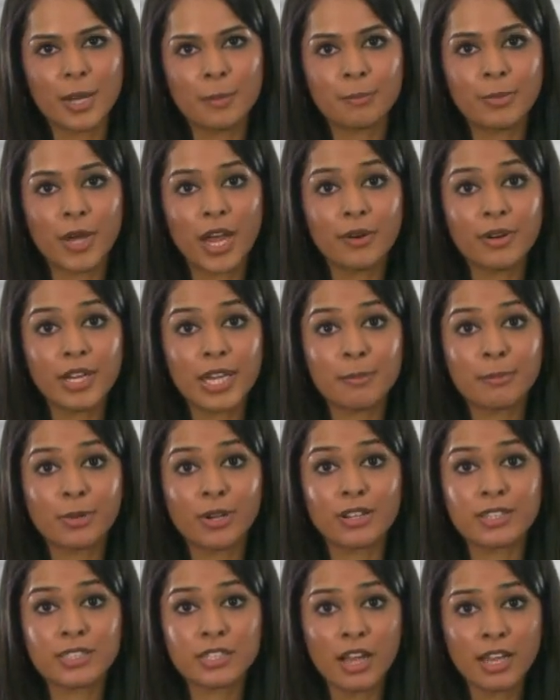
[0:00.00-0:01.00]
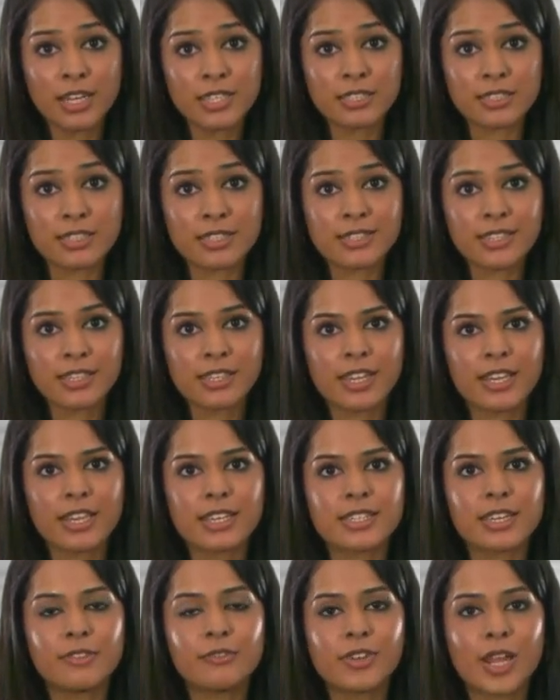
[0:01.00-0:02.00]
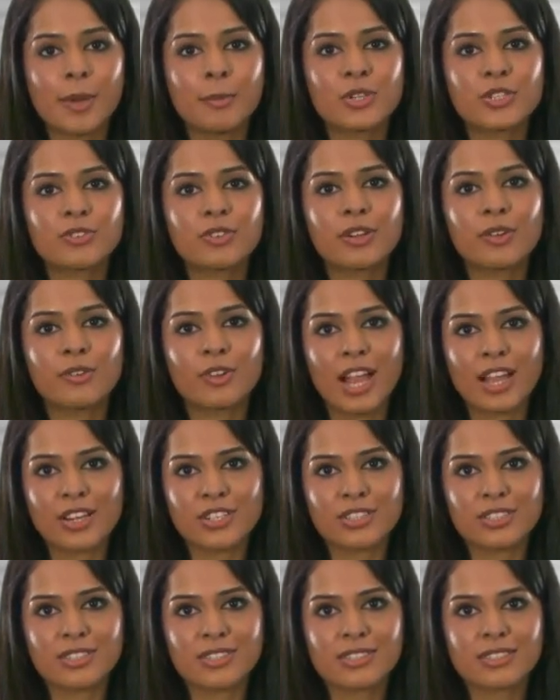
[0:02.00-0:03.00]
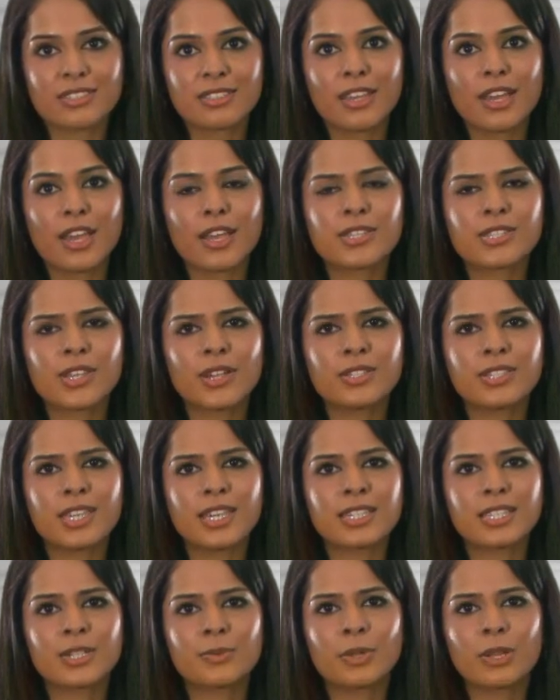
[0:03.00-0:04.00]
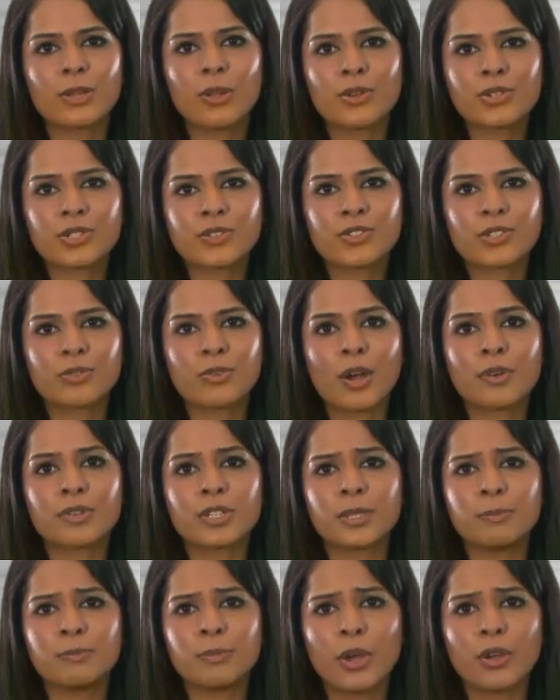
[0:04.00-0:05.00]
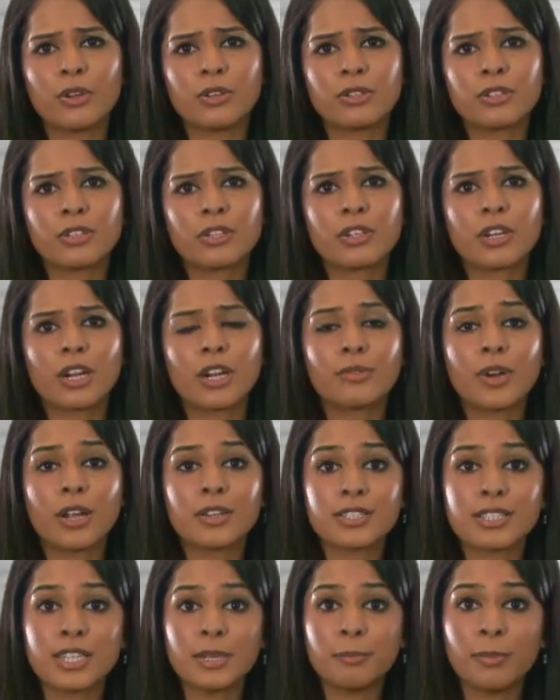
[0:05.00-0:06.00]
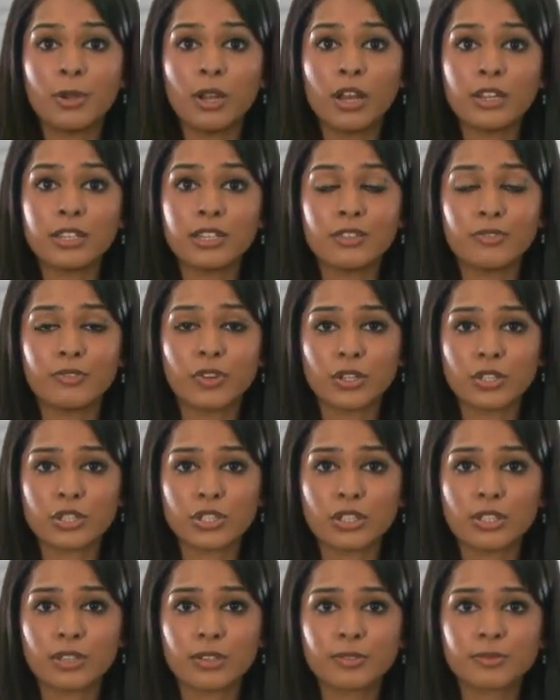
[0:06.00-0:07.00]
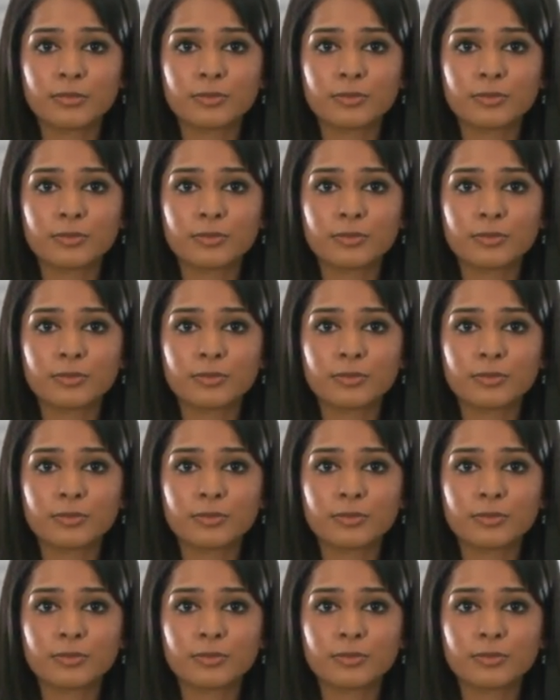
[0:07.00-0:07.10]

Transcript: Peri-implantitis is inflammatory reactions associated with loss of surrounding bone around an implant in function.